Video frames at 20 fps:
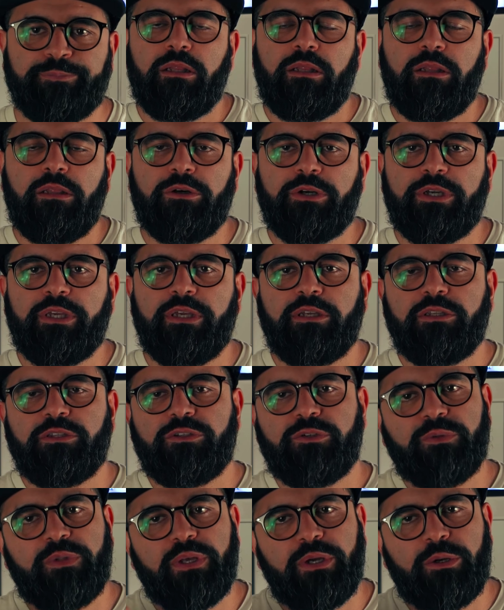Looking
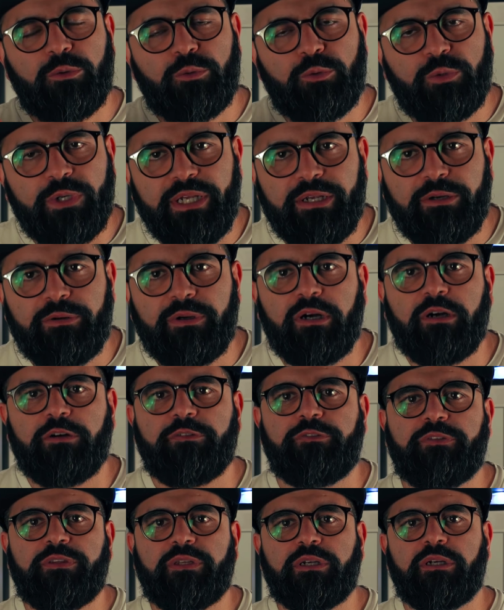to the rear
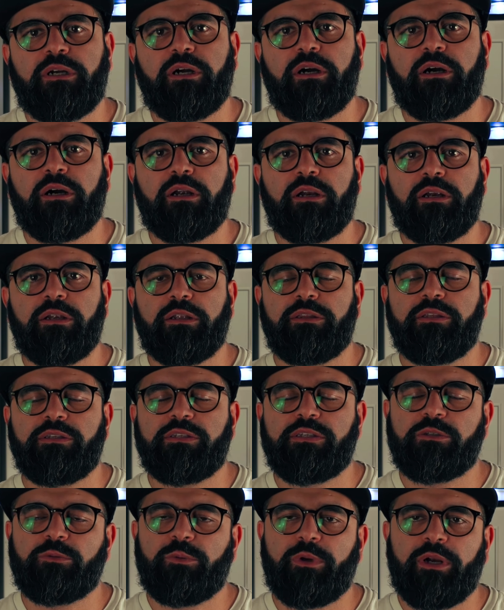of the car,
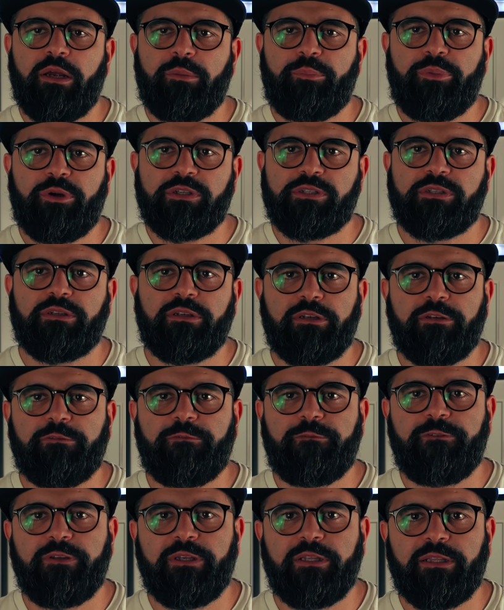this is where I personally
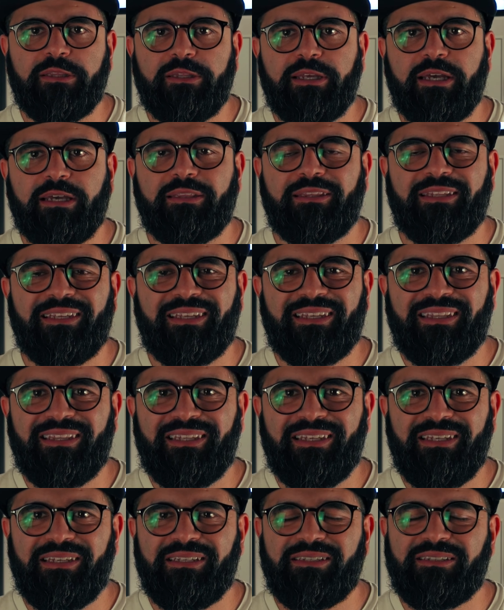feel that
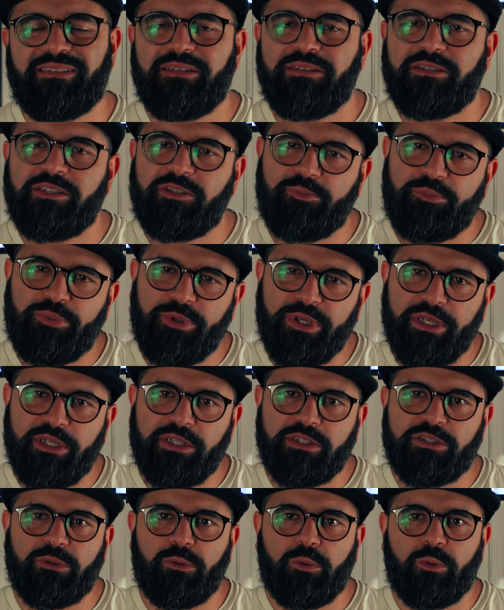these
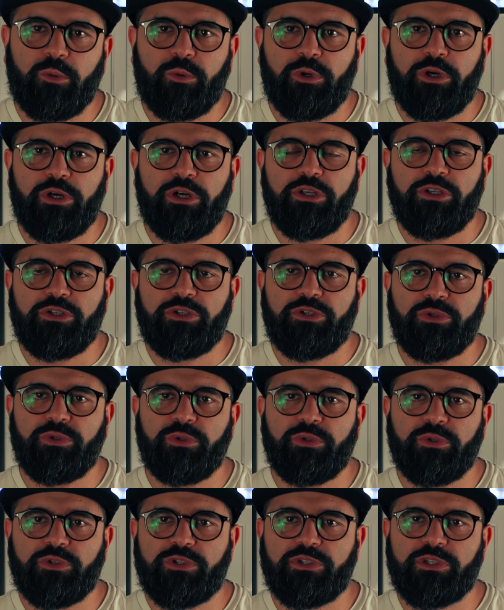springs were
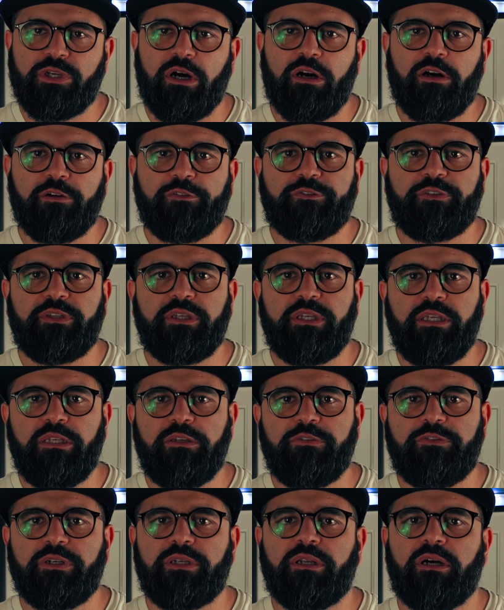too soft.
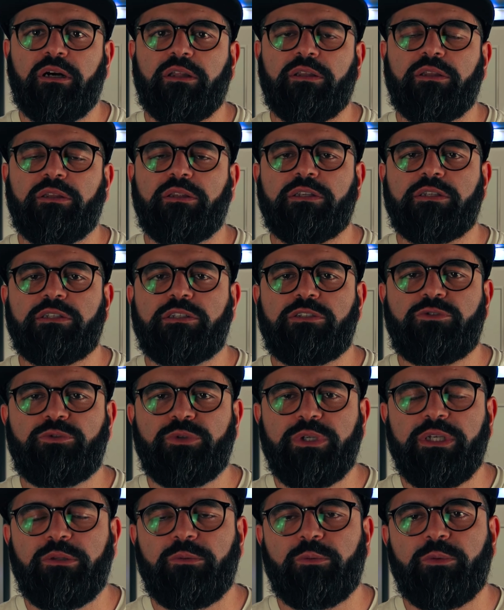Even on the
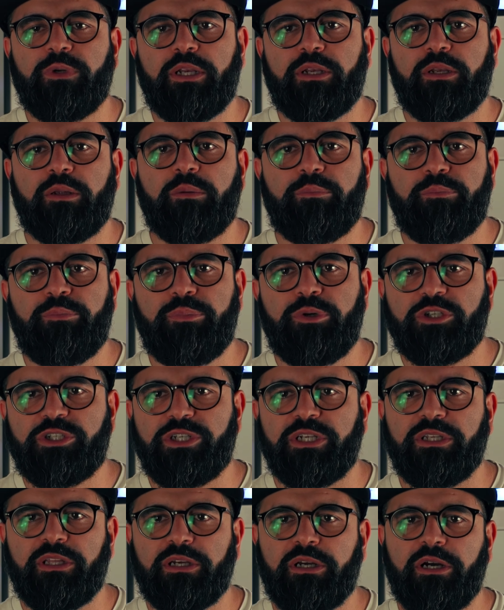street when
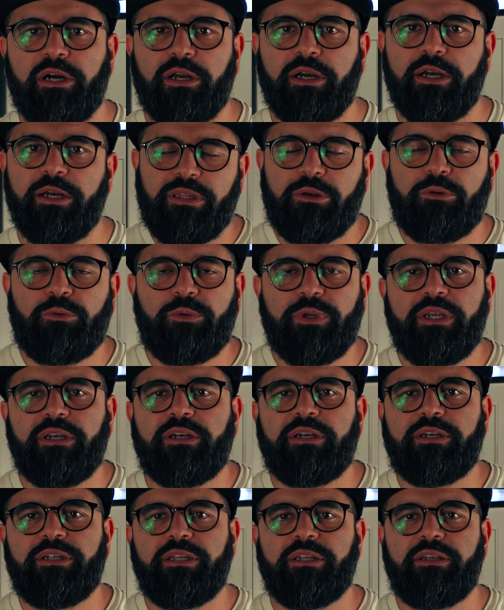pushing the car, the
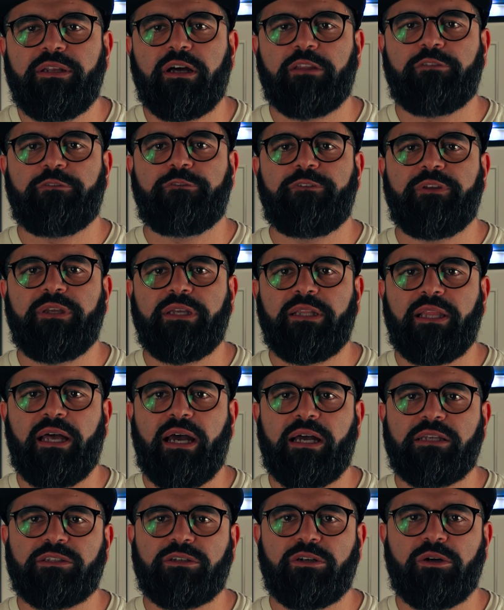rear did not feel
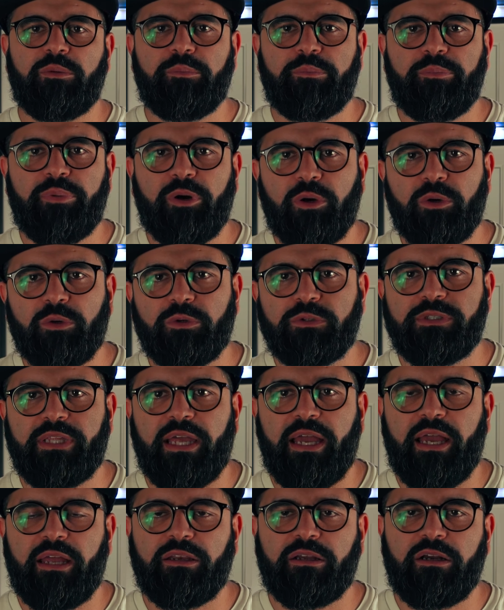as composed
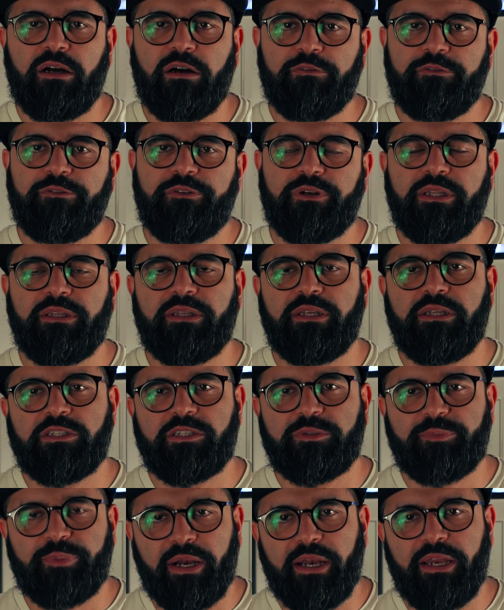and confident in
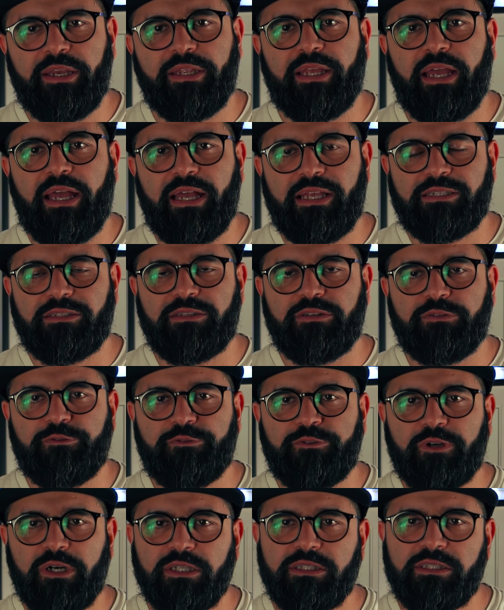spraying as the
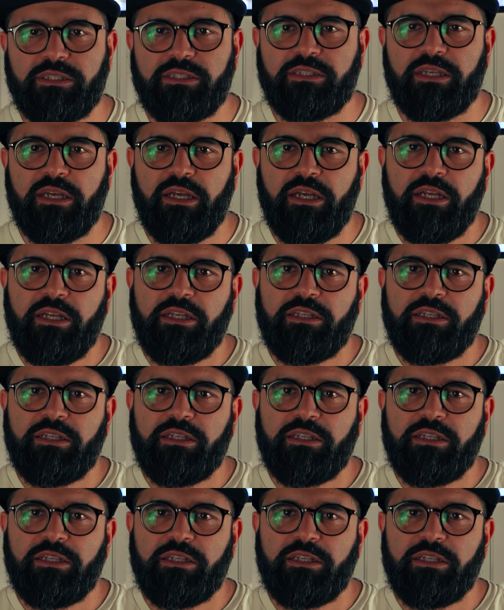fronts.